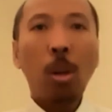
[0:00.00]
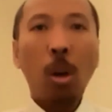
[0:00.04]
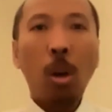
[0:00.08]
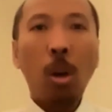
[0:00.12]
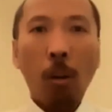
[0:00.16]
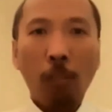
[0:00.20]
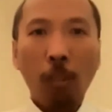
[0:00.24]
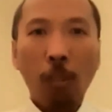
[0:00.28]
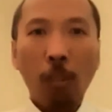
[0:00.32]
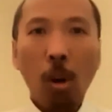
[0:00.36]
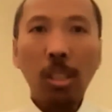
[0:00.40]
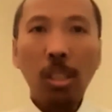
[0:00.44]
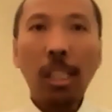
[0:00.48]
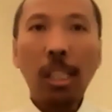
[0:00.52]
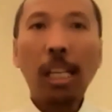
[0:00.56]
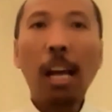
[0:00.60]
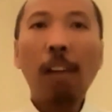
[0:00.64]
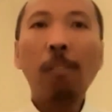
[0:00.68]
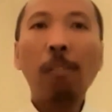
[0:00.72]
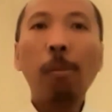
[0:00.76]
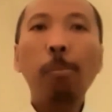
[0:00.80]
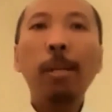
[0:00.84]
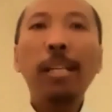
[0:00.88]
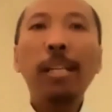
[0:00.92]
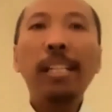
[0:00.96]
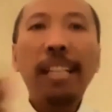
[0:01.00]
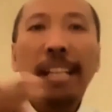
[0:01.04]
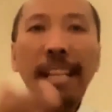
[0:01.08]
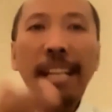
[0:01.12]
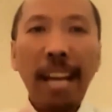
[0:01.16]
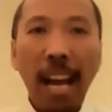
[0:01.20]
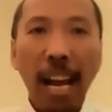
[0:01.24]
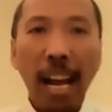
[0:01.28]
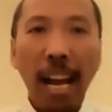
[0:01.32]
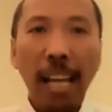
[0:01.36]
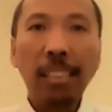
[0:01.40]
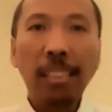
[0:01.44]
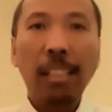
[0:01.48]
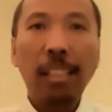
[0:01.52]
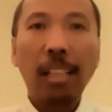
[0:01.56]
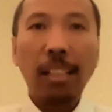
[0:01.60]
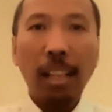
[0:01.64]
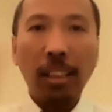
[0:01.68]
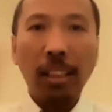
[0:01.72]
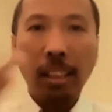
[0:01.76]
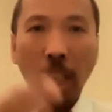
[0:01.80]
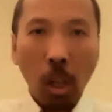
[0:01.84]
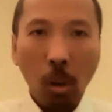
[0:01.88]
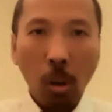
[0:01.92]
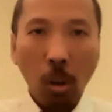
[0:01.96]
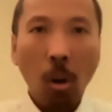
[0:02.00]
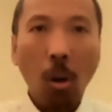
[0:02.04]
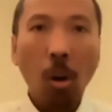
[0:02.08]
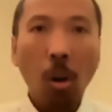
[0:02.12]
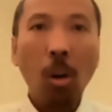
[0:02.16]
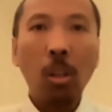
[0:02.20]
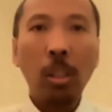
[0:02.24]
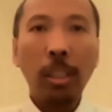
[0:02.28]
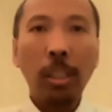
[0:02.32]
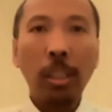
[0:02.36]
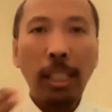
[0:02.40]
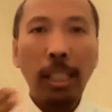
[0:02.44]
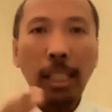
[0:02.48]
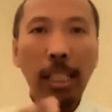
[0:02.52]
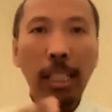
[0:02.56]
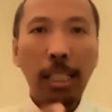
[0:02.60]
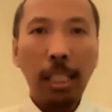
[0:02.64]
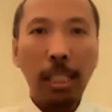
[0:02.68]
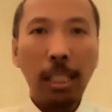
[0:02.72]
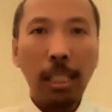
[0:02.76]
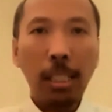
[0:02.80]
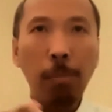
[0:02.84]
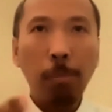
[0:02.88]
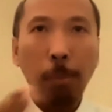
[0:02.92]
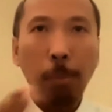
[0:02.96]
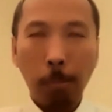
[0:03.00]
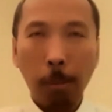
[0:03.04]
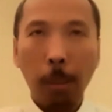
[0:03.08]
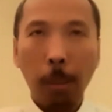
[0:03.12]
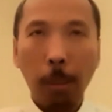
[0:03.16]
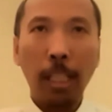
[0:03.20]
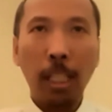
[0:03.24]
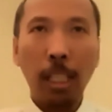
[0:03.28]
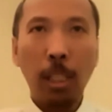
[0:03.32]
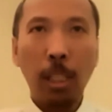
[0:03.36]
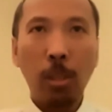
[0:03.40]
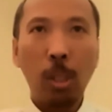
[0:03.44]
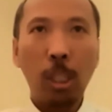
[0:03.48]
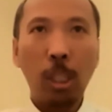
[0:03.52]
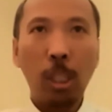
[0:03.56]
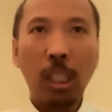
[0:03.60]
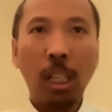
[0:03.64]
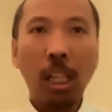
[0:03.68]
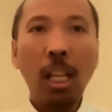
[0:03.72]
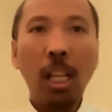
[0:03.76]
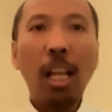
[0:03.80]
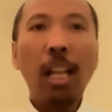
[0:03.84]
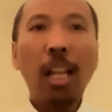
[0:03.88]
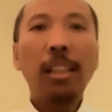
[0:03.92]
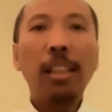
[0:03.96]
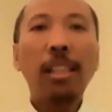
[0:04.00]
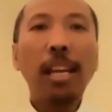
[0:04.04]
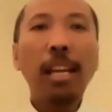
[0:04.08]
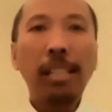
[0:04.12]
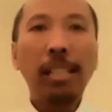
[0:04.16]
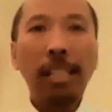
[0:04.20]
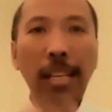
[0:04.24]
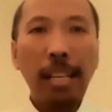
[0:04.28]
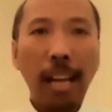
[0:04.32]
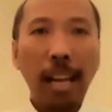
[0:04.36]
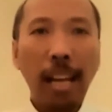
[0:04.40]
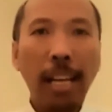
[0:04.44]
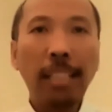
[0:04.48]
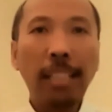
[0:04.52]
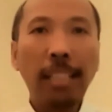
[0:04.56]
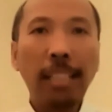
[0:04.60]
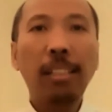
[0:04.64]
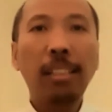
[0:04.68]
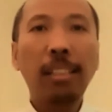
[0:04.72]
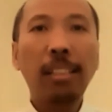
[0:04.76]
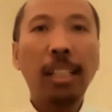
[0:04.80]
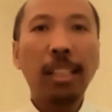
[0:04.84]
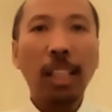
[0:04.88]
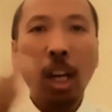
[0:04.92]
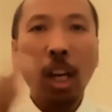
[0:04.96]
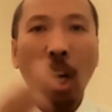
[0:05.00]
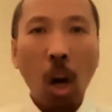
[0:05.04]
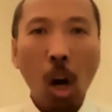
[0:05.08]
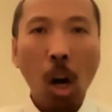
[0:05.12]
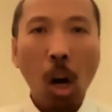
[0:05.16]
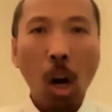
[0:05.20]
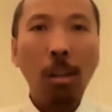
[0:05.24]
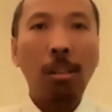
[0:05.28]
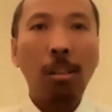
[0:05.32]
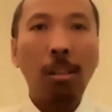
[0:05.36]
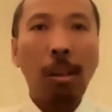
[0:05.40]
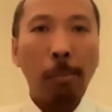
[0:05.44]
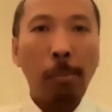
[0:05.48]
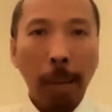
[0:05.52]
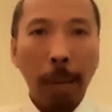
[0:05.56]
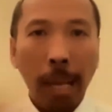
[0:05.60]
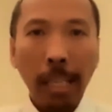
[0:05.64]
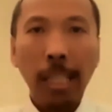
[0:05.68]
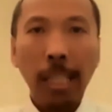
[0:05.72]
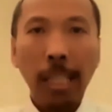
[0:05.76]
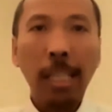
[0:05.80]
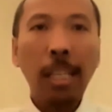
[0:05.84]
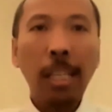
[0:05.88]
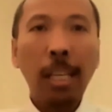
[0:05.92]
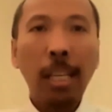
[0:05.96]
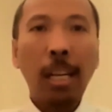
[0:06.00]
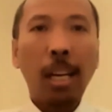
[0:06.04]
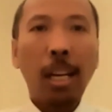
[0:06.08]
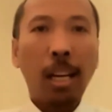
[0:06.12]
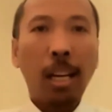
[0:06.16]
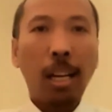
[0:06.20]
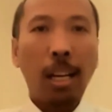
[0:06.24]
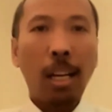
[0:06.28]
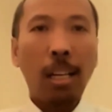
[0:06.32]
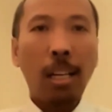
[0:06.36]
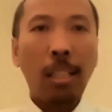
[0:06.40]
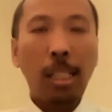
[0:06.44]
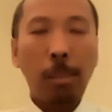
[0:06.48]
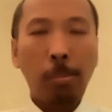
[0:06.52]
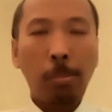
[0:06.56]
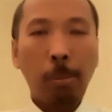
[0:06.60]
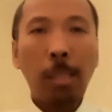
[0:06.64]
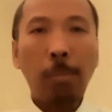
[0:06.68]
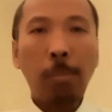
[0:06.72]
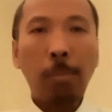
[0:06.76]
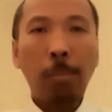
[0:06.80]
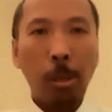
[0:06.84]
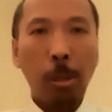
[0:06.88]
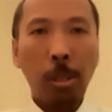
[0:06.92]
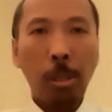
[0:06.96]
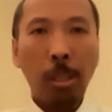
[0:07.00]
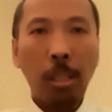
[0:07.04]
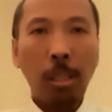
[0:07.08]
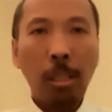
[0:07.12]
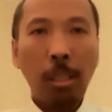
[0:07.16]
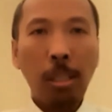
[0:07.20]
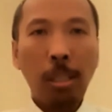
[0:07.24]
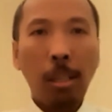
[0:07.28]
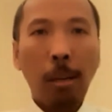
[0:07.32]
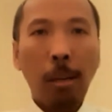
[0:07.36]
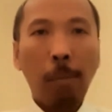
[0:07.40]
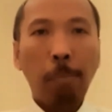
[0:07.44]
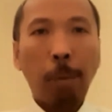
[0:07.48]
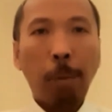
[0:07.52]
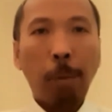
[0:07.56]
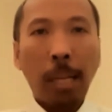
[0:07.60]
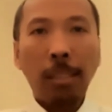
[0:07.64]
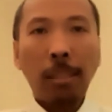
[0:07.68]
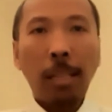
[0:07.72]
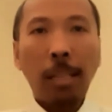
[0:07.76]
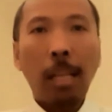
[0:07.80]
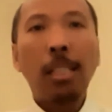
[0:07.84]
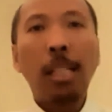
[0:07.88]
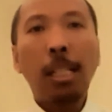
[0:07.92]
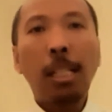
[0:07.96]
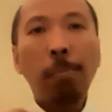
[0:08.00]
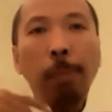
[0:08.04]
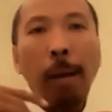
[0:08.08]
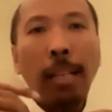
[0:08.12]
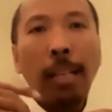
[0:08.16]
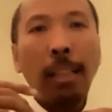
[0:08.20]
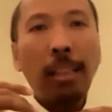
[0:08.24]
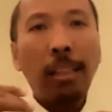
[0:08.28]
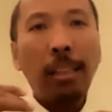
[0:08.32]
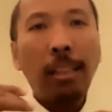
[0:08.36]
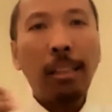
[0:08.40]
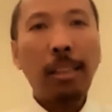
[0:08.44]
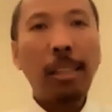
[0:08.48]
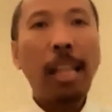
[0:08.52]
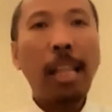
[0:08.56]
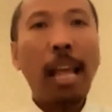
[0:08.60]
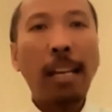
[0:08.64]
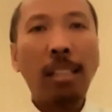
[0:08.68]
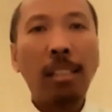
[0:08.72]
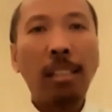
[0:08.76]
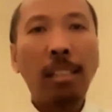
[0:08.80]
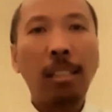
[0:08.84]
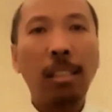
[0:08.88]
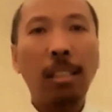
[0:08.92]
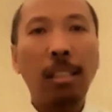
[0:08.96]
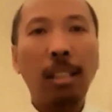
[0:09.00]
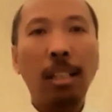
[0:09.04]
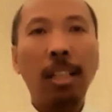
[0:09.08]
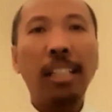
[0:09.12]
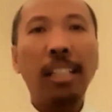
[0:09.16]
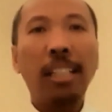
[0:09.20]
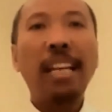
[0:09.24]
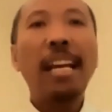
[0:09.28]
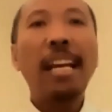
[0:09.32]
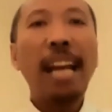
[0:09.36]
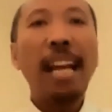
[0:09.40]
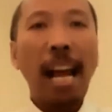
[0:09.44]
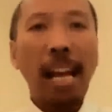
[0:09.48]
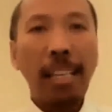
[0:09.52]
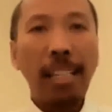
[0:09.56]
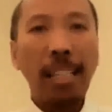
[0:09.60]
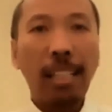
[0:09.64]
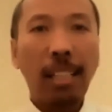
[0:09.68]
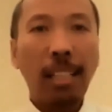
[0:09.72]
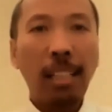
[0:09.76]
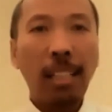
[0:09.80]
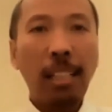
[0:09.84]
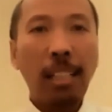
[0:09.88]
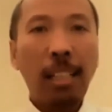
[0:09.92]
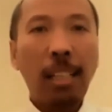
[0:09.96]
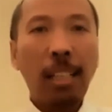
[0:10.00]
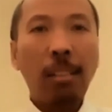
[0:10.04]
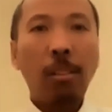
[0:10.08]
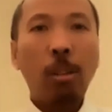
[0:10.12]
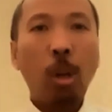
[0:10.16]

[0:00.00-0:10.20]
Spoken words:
Of course, the government denied that there are indigenous people in Indonesia. They denied that there are many displaced persons. But despite that denial,